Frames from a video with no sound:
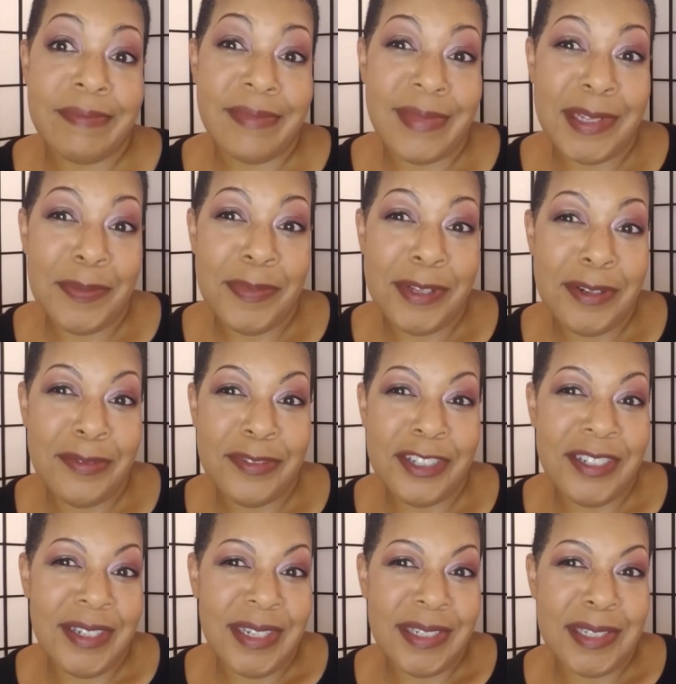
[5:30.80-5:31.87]
a bit of
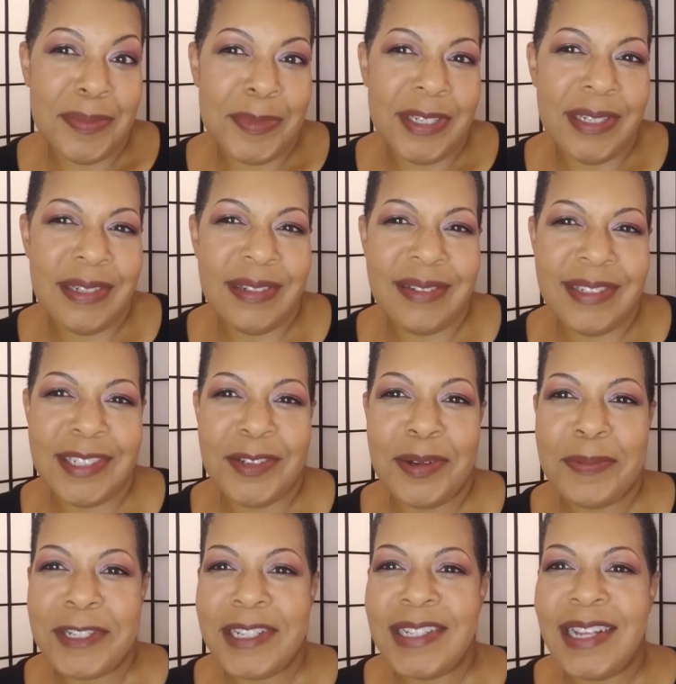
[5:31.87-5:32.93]
adjustment. So
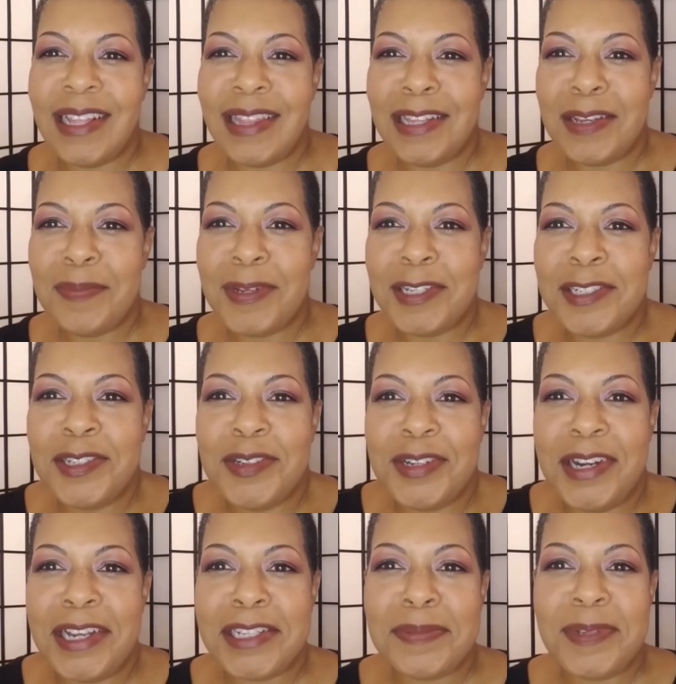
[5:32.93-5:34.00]
I'm just saying, think about your
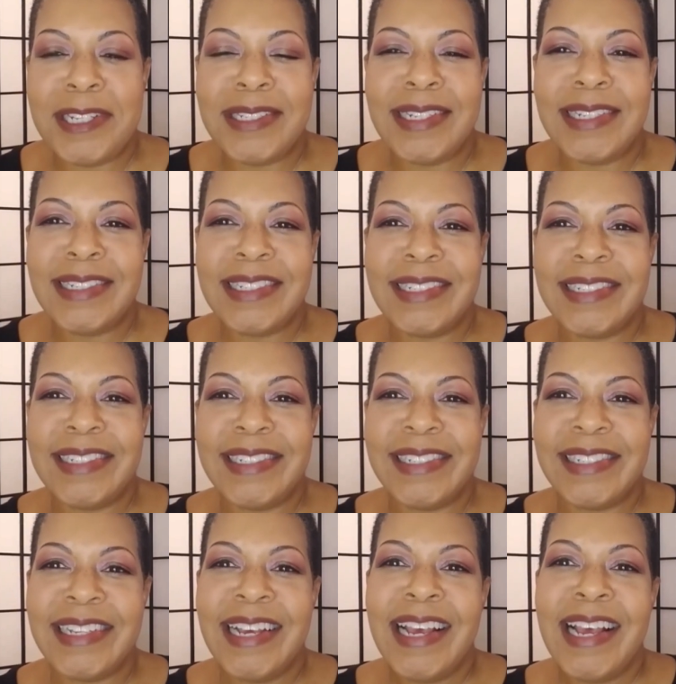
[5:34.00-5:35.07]

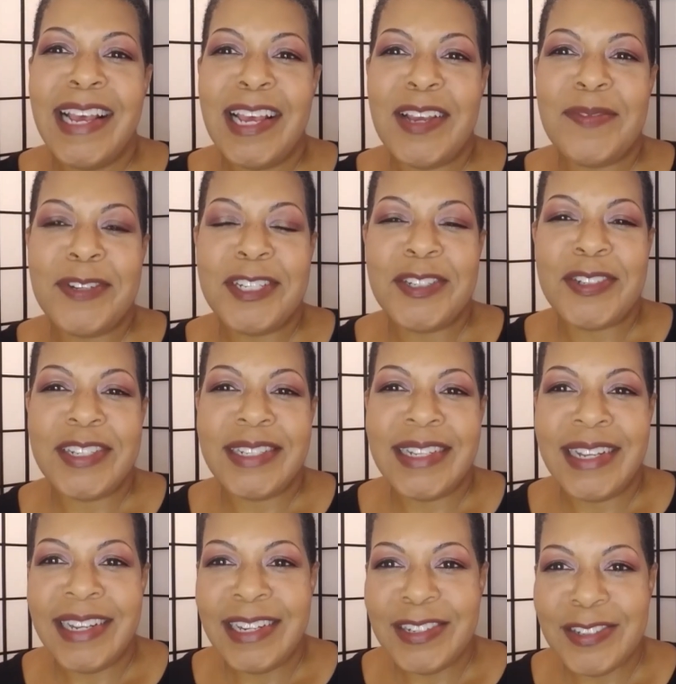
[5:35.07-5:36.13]
expectations and what your
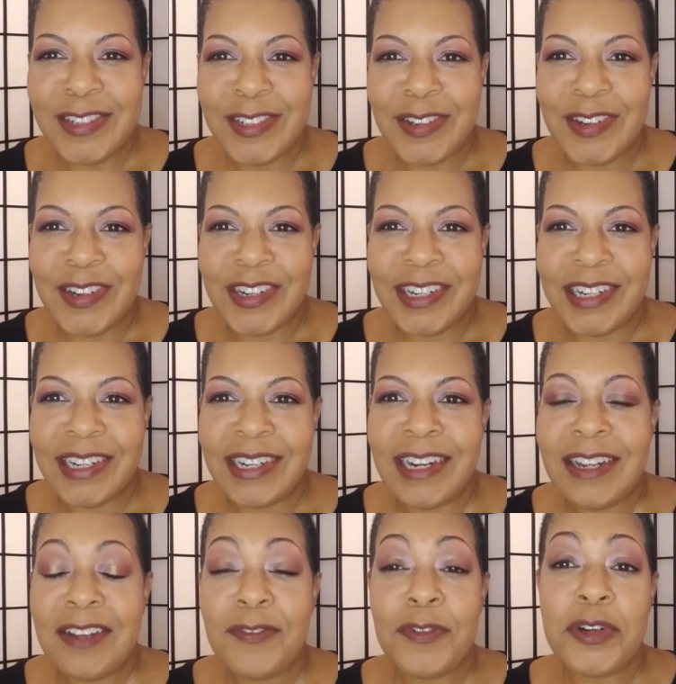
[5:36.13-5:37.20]
standards are
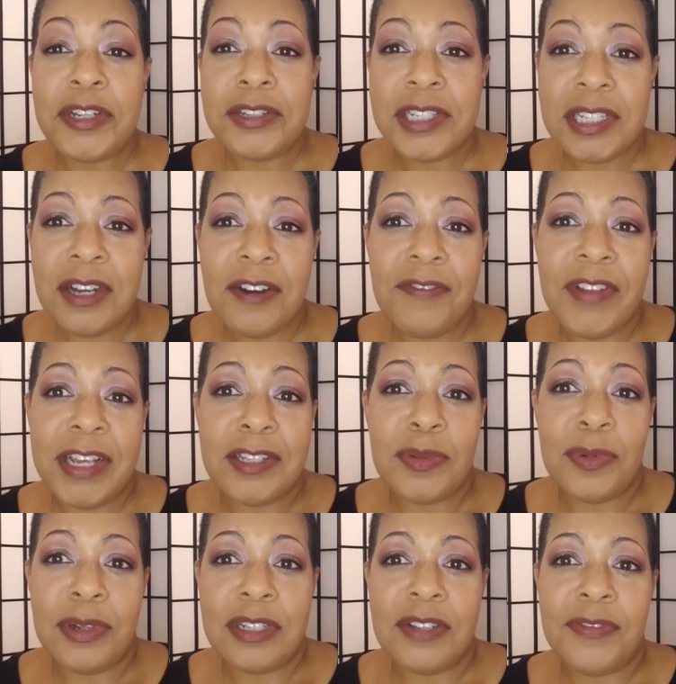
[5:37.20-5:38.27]
for yourself as
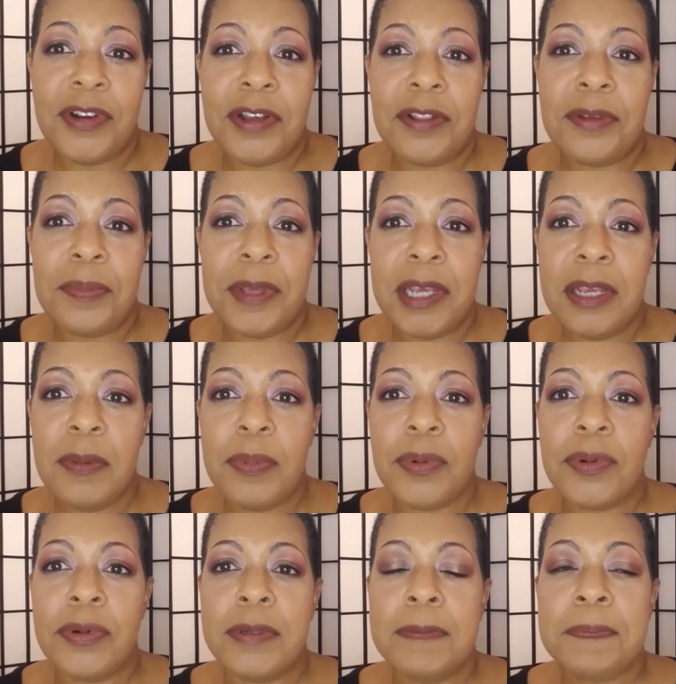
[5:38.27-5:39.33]
well as for other
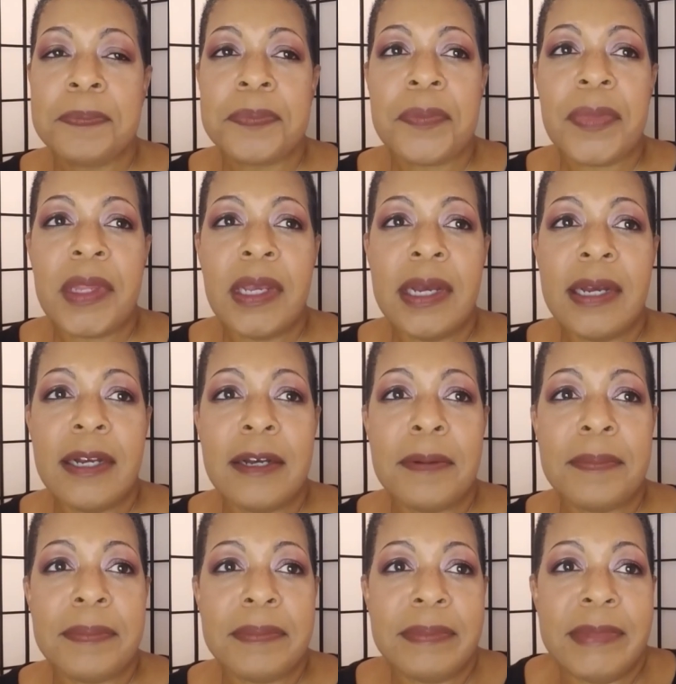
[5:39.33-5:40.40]
people.
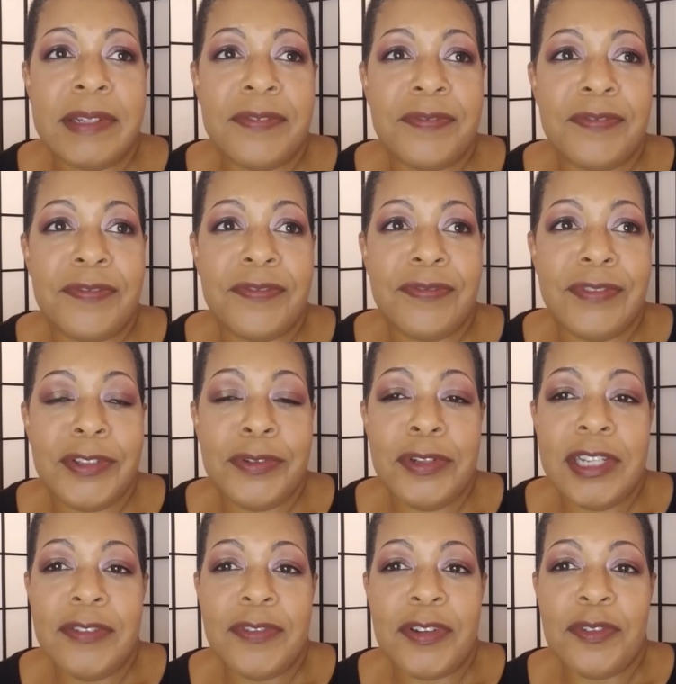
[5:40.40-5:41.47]
If you
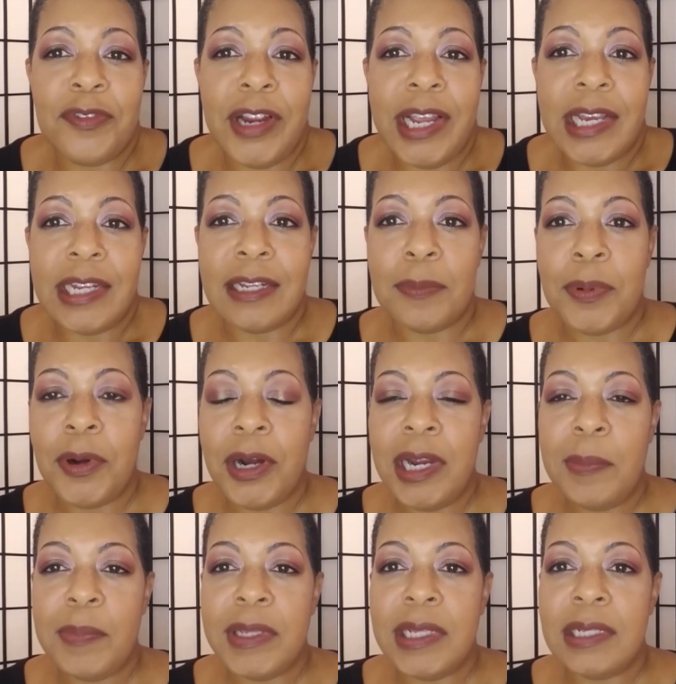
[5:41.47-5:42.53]
live in a raggedy
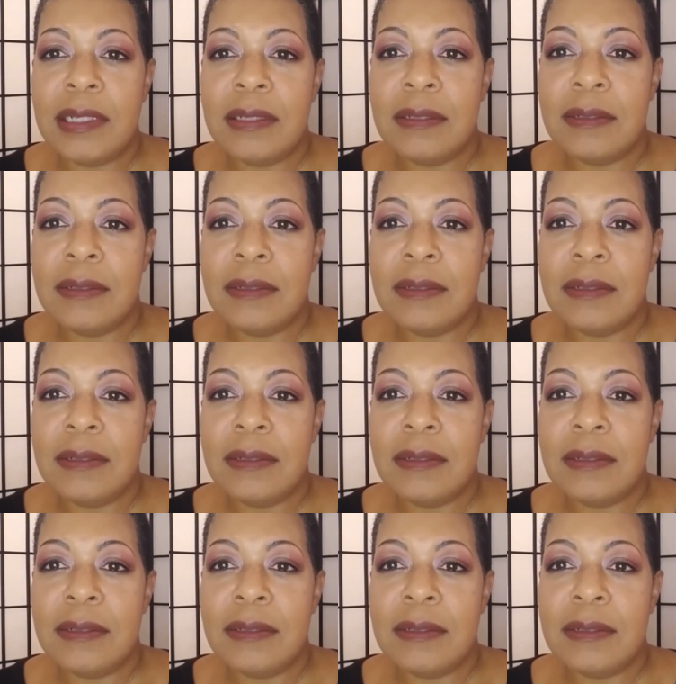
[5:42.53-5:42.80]
apartment,